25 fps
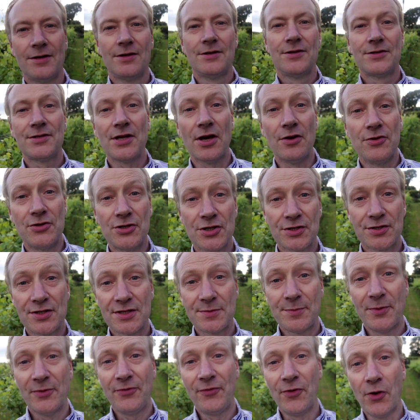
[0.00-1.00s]
So just as
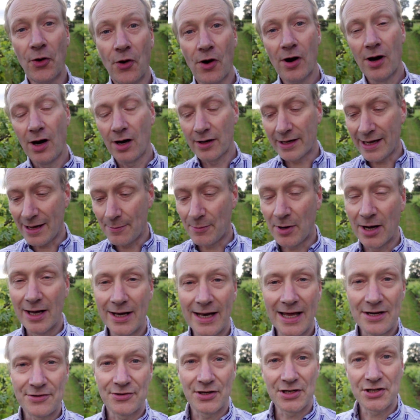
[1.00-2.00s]
before, I'll get my
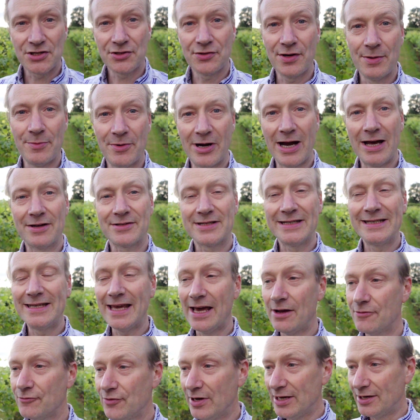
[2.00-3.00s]
electric trimmer out and
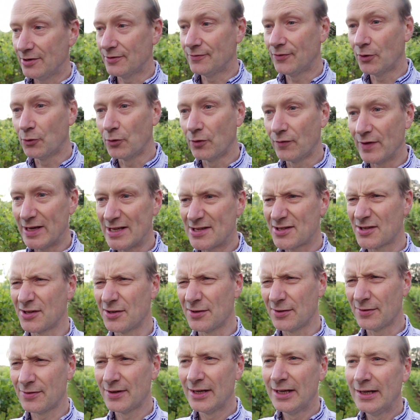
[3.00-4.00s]
get rid of all these sort
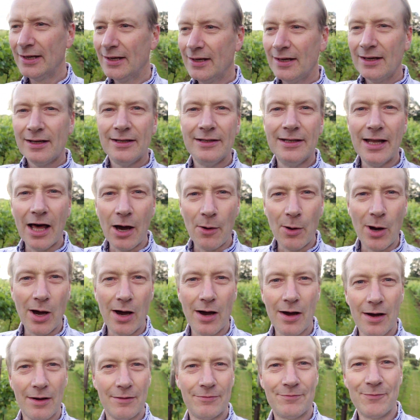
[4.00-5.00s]
of
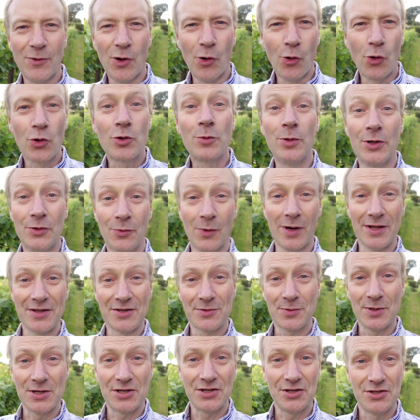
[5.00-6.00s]
lower awkward ones
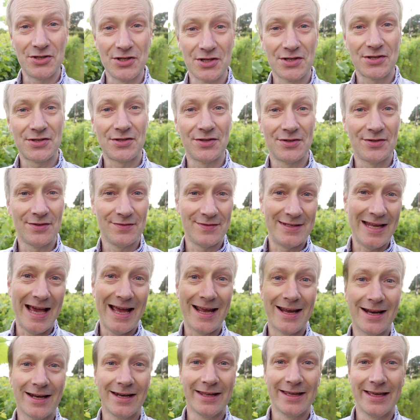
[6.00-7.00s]
which are just sort of
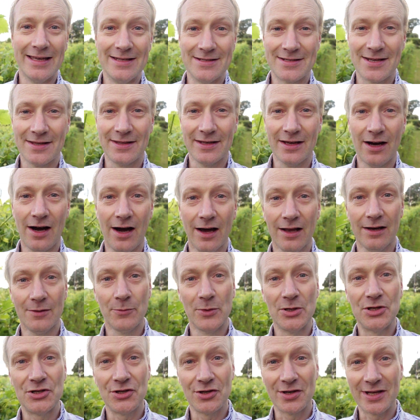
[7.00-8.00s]
dangling into the aisle, and we
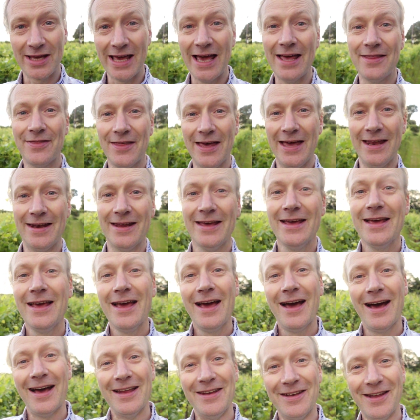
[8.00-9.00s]
should get then
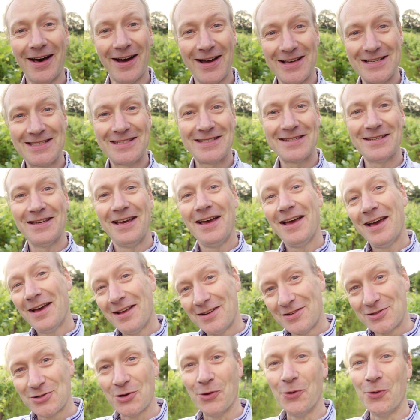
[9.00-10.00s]
a nice
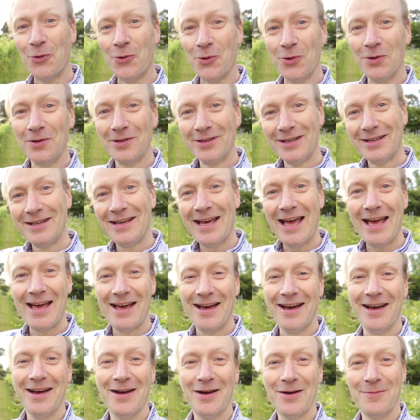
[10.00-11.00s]
tall
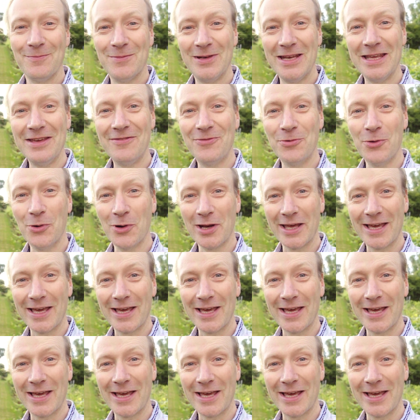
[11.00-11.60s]
leaf wall